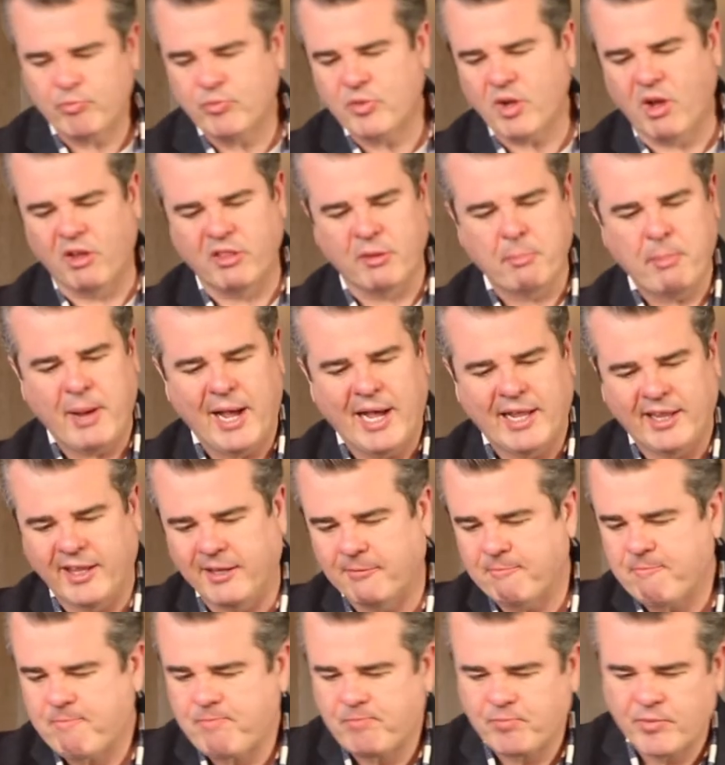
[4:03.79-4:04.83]
On the palate,
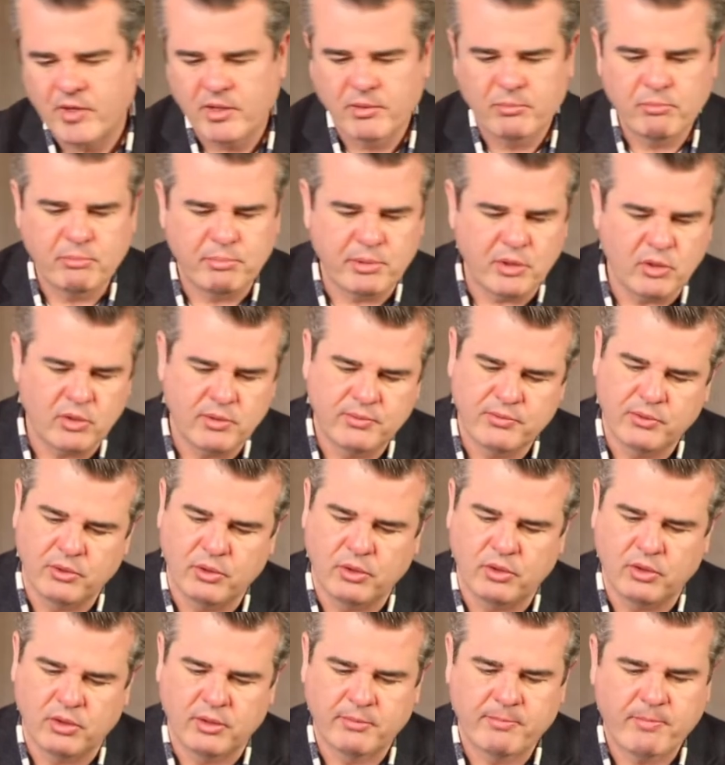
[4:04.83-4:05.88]

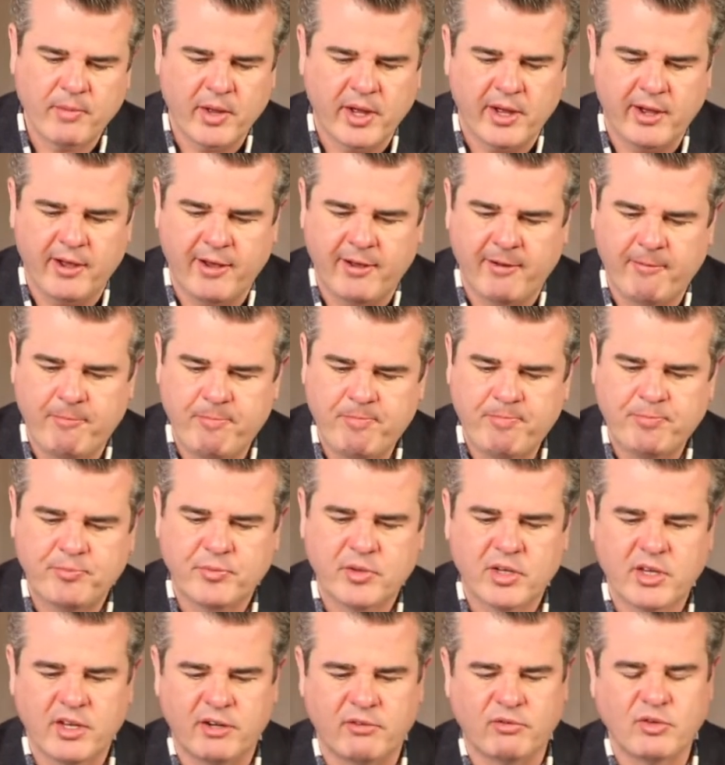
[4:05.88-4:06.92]
beautiful
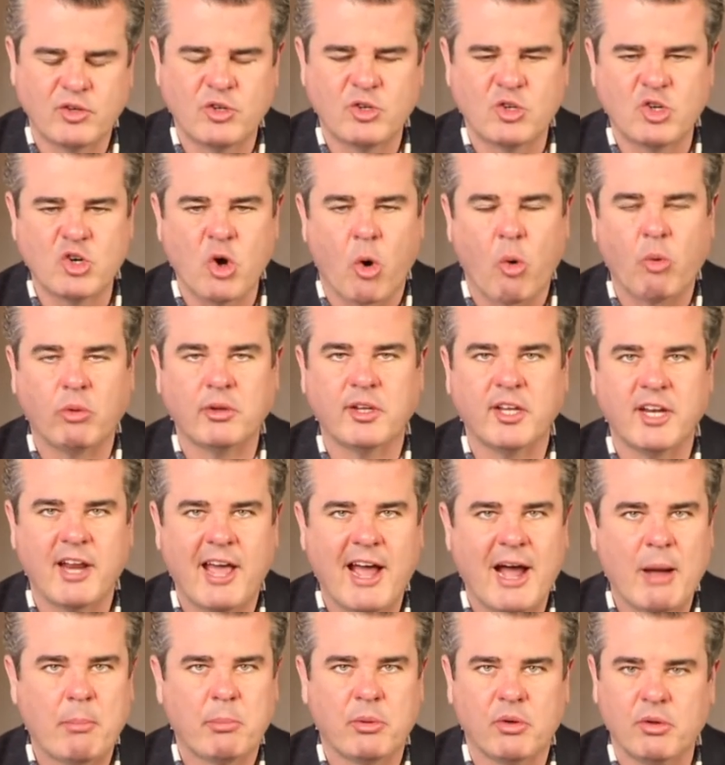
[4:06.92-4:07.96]
kind of golden
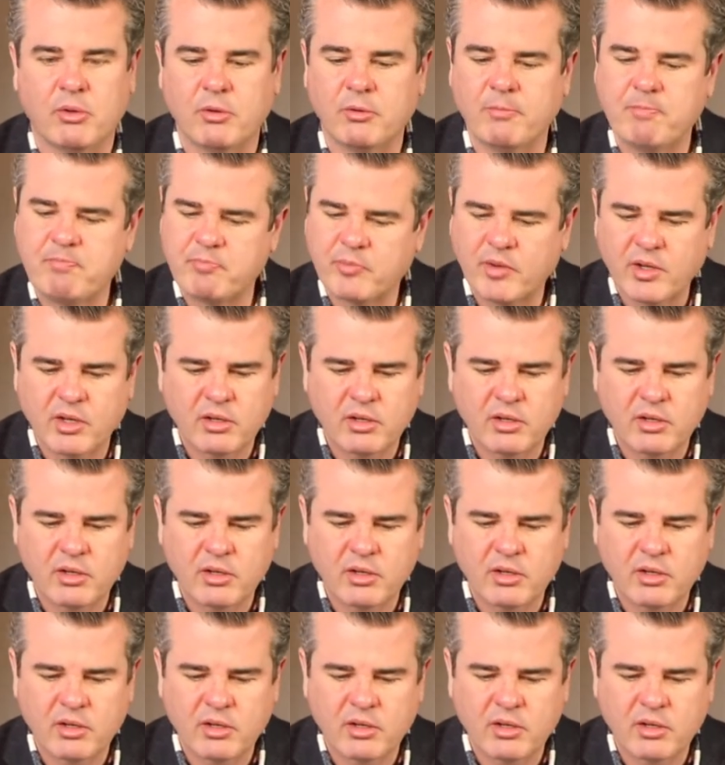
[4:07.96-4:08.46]
apple,